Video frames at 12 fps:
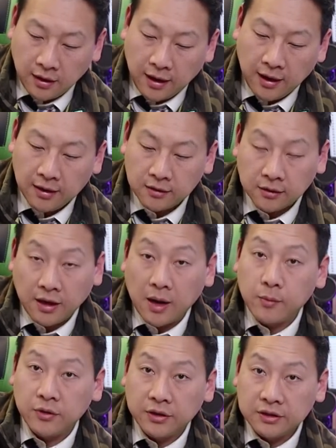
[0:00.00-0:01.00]
and the
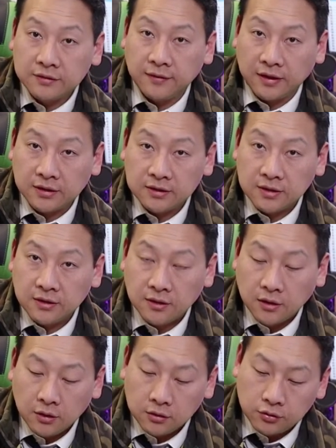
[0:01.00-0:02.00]
camera is fixed.
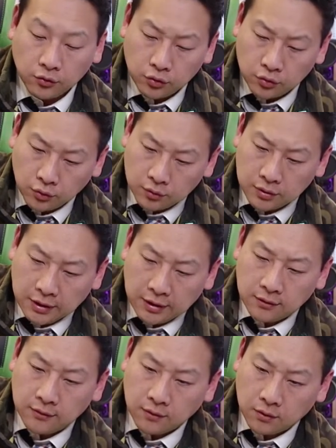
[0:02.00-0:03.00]
So you don't
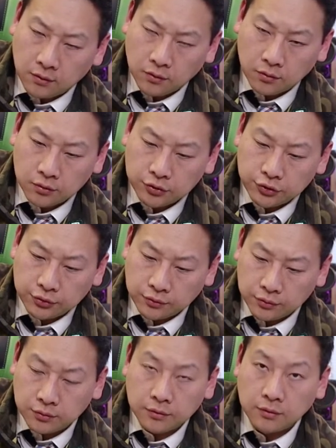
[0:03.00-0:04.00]
need to
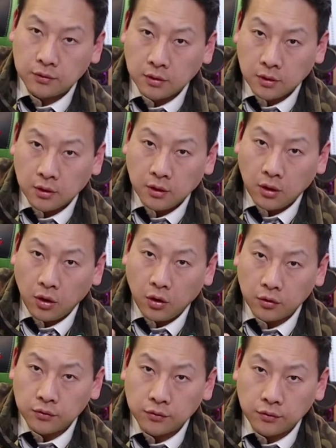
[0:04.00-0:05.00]
screw
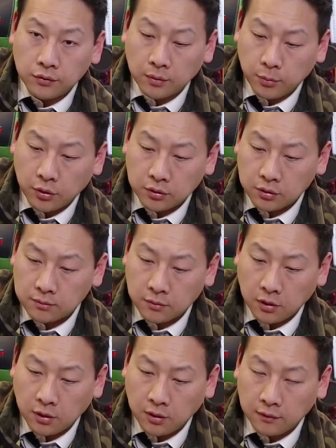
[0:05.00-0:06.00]
onto the bottom
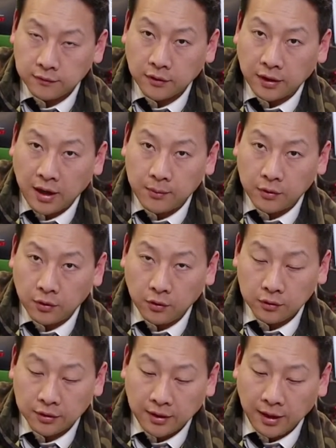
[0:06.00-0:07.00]
of the camera all
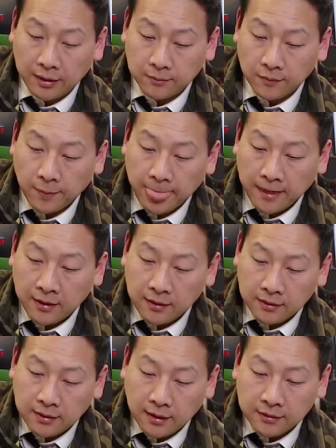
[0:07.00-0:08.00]
the time.
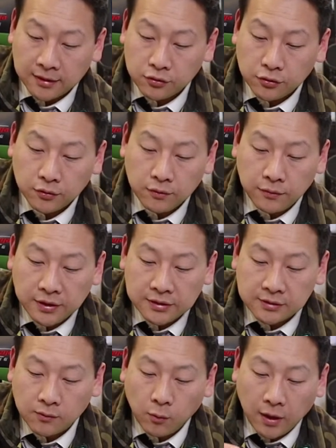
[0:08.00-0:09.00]
Now there's two
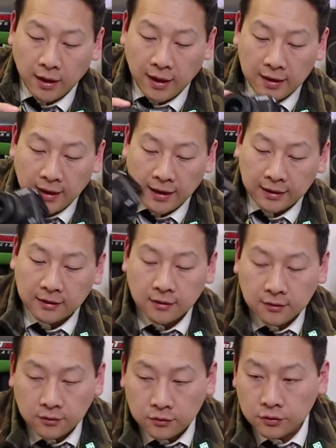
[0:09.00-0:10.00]
reasons why I like
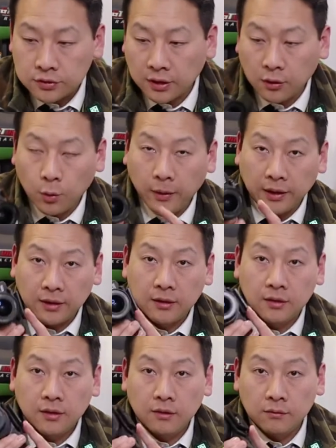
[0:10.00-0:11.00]
to use a quick
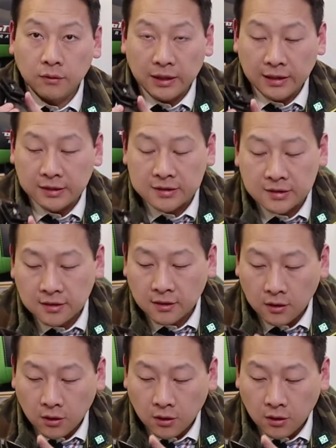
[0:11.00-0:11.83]
release.